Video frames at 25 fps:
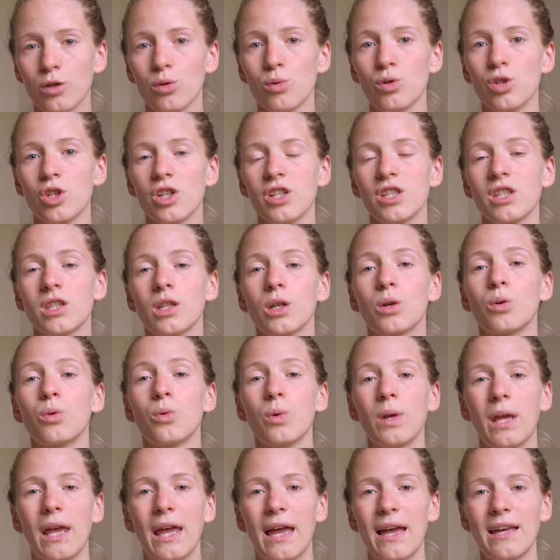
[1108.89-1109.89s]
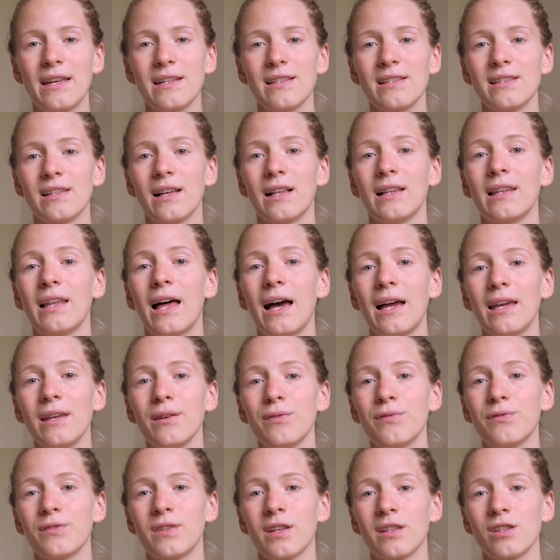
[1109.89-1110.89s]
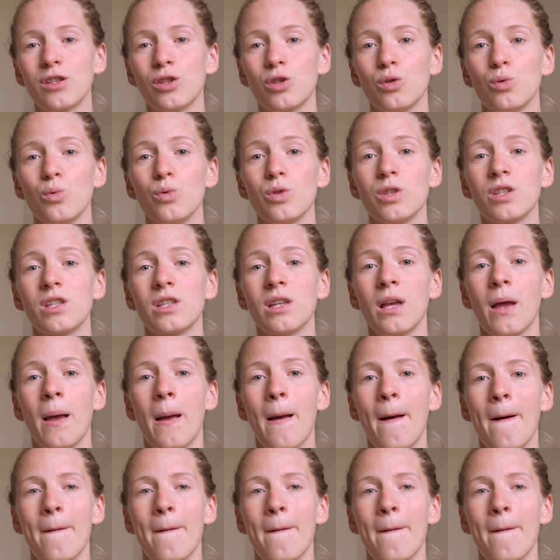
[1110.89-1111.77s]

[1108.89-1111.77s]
to just create a life that suits